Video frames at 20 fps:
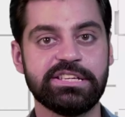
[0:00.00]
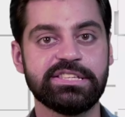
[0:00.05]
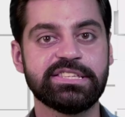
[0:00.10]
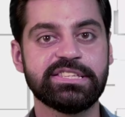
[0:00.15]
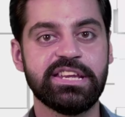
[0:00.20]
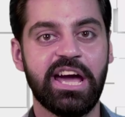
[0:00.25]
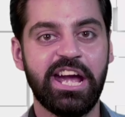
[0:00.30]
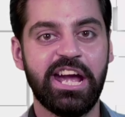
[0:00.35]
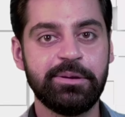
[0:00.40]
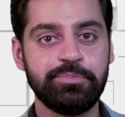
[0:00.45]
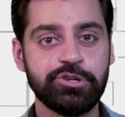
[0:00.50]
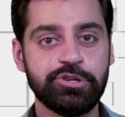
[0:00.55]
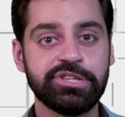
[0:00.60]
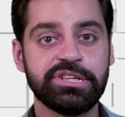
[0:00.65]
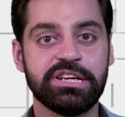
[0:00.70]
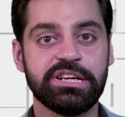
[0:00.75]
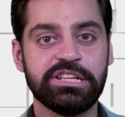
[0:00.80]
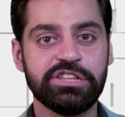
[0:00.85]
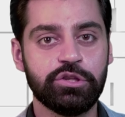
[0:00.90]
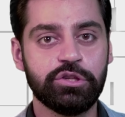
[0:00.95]
is time to
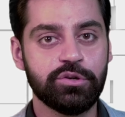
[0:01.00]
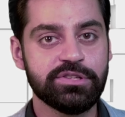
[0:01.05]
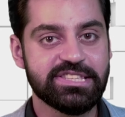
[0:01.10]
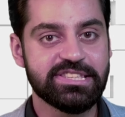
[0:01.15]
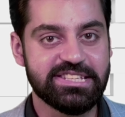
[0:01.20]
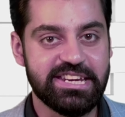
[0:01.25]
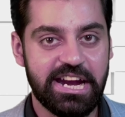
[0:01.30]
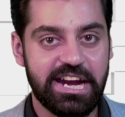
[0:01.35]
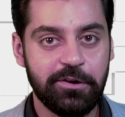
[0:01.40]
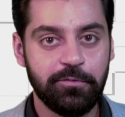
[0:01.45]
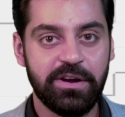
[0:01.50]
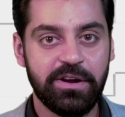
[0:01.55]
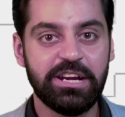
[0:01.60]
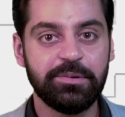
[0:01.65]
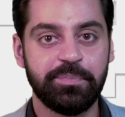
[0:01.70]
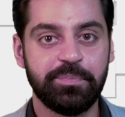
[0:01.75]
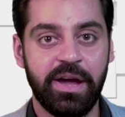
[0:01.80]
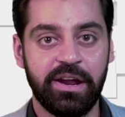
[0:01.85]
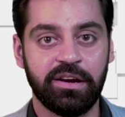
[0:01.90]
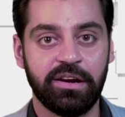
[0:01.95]
turn those
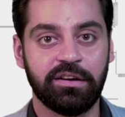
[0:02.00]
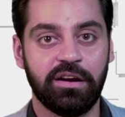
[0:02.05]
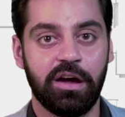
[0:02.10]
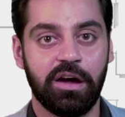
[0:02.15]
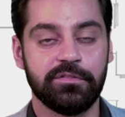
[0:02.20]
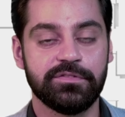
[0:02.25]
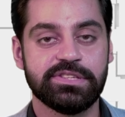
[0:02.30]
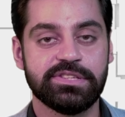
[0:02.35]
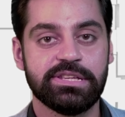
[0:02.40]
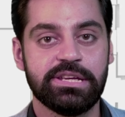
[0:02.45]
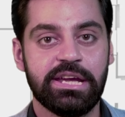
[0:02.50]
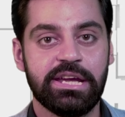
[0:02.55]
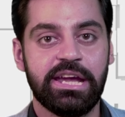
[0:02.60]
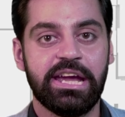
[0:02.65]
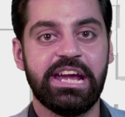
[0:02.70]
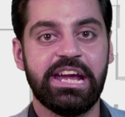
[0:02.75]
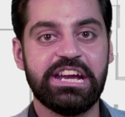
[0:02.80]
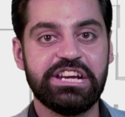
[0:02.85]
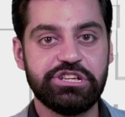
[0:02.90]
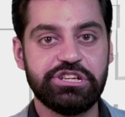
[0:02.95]
dead-weight paragraphs
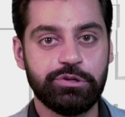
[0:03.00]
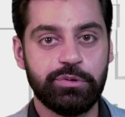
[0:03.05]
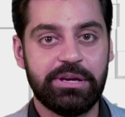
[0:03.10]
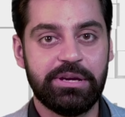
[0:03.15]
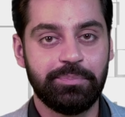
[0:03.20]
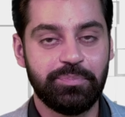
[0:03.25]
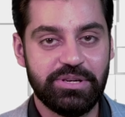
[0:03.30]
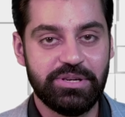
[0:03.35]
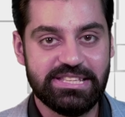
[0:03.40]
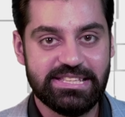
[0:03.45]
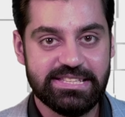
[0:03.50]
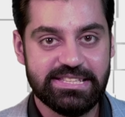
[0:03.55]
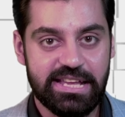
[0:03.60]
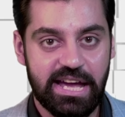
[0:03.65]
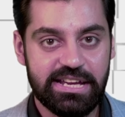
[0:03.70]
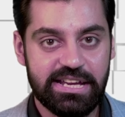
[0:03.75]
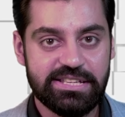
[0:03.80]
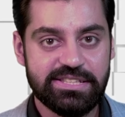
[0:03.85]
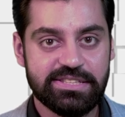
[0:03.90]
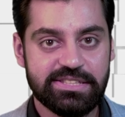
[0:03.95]
into a
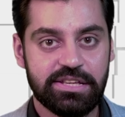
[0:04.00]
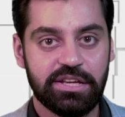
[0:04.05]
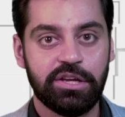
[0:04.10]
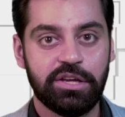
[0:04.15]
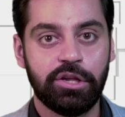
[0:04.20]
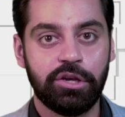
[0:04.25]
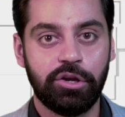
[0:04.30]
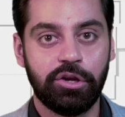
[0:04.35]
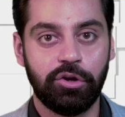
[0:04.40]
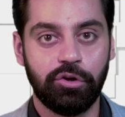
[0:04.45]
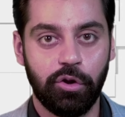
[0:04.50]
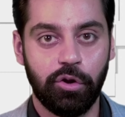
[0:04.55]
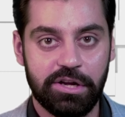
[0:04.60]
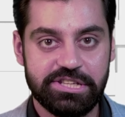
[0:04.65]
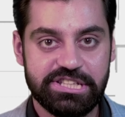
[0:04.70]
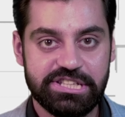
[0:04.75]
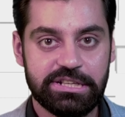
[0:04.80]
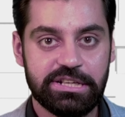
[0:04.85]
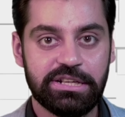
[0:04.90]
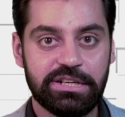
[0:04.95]
precise,
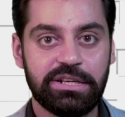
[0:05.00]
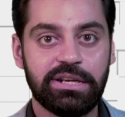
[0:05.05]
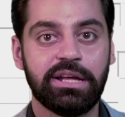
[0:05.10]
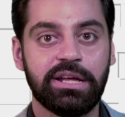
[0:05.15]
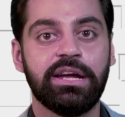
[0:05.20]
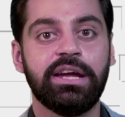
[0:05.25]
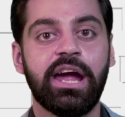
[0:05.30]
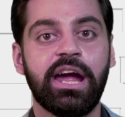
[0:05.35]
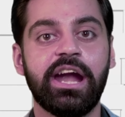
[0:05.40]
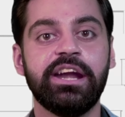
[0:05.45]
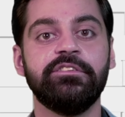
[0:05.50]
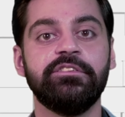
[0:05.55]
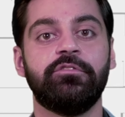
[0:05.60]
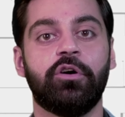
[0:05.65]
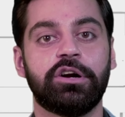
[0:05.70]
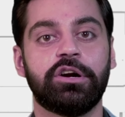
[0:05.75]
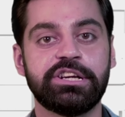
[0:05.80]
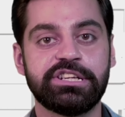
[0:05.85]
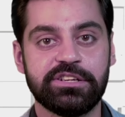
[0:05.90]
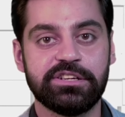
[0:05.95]
logical, and
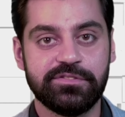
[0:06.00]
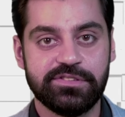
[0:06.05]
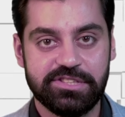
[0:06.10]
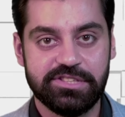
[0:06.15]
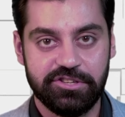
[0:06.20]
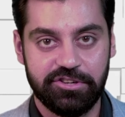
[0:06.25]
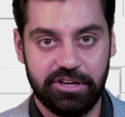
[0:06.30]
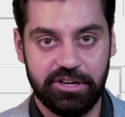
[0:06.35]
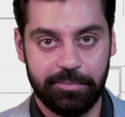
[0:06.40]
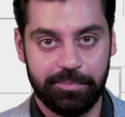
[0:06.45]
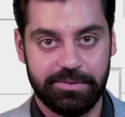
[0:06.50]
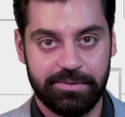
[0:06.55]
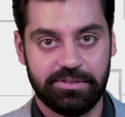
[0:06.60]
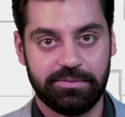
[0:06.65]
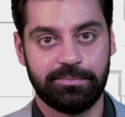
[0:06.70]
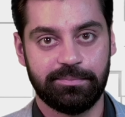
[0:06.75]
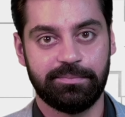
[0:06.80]
evocative script.